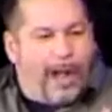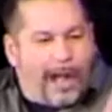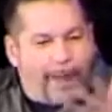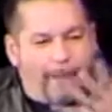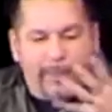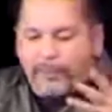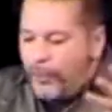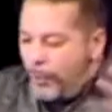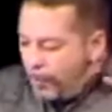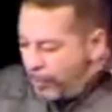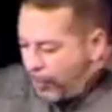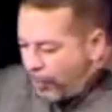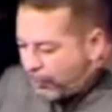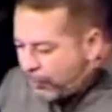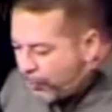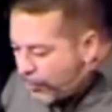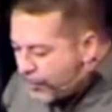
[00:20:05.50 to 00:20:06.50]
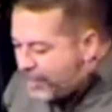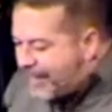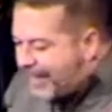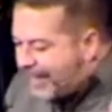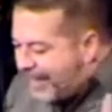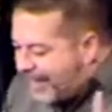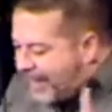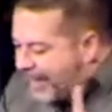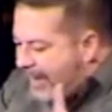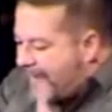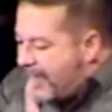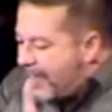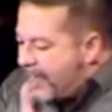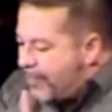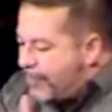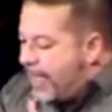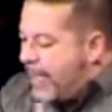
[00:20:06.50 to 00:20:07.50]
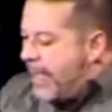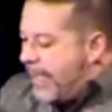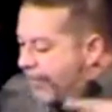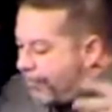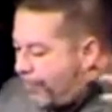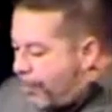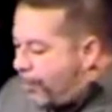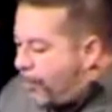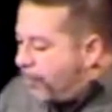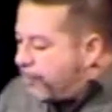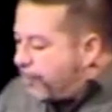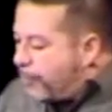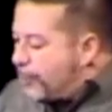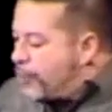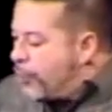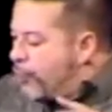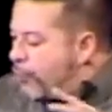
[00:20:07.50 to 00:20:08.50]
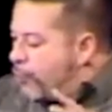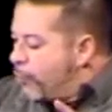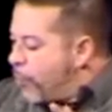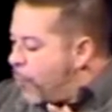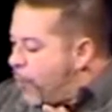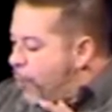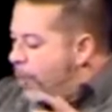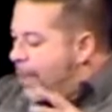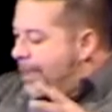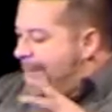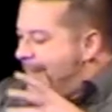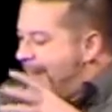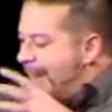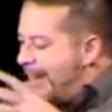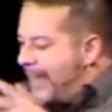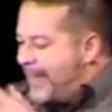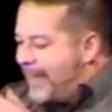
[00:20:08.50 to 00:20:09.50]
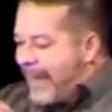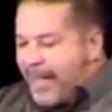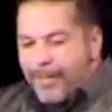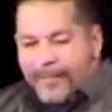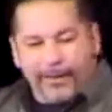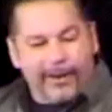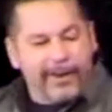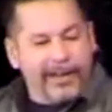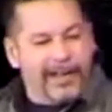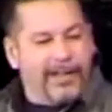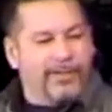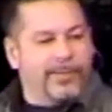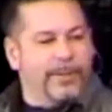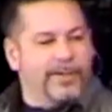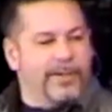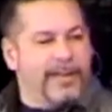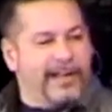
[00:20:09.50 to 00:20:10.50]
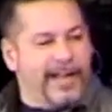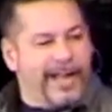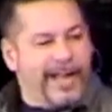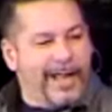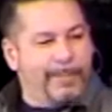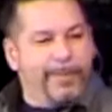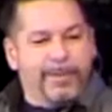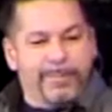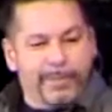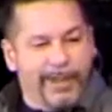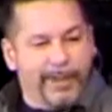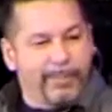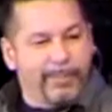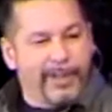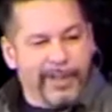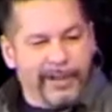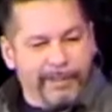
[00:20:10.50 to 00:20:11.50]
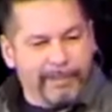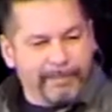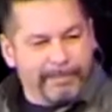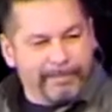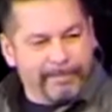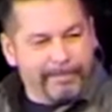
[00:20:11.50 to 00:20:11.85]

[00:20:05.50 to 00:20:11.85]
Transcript: up, if you both learn to give, if you both learn to grow together, guess what's going to happen, Pigpen?